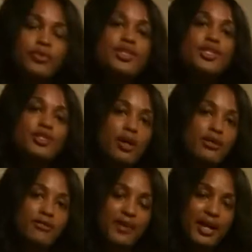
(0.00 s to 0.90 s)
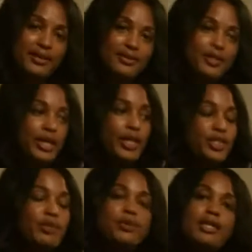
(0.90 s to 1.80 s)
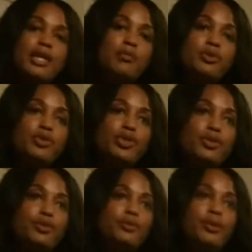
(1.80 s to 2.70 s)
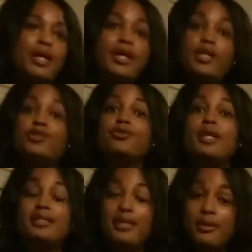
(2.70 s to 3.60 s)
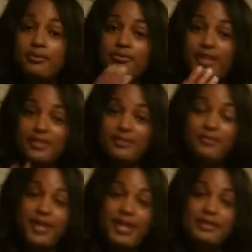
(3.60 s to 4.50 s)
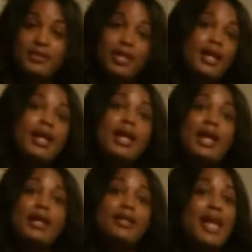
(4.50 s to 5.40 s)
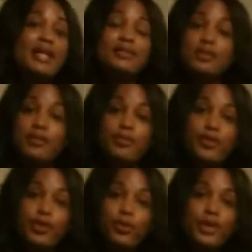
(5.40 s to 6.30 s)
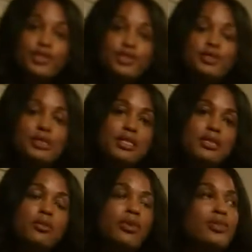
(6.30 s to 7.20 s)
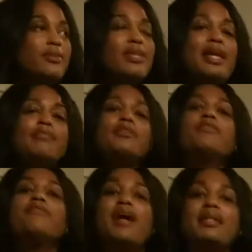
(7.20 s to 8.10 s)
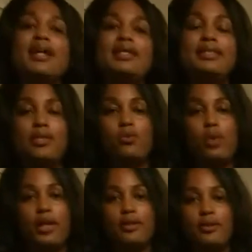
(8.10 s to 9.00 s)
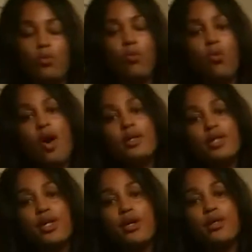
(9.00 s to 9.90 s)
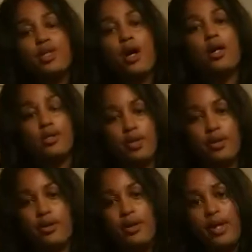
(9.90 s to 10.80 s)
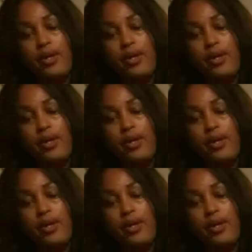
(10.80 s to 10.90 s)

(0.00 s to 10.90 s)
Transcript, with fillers: She saw the fight. She was able to address him face to face and ask some of her questions and deal with it. And then after the fact, I did what? Walked her, talked her